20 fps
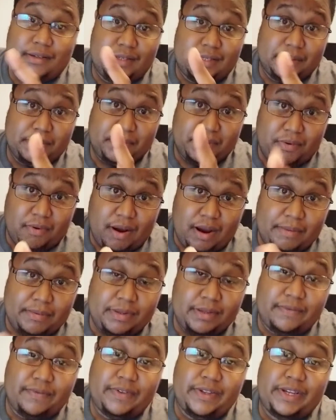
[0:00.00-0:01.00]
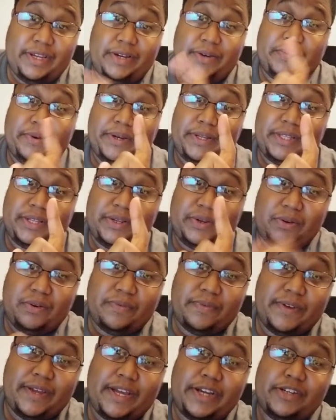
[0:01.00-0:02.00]
Subscribe to the video, hit the
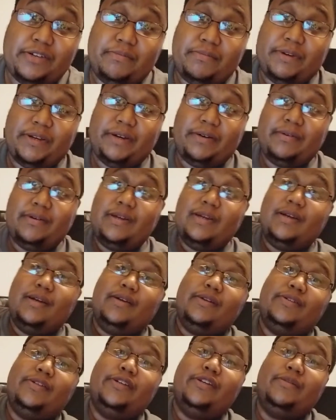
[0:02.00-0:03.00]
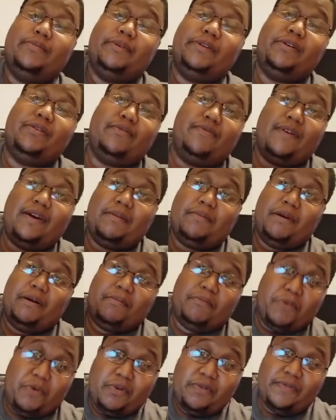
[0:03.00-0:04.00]
notification bell so you can be notified
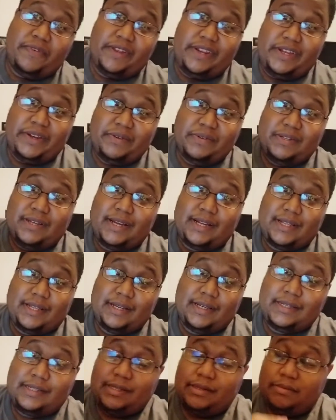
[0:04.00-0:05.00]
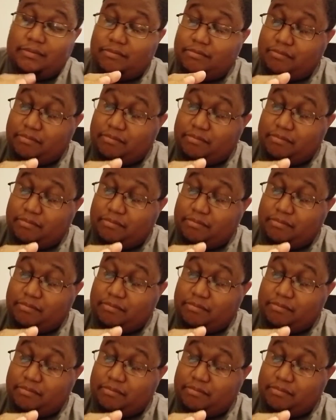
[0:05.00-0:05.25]
about more videos like this.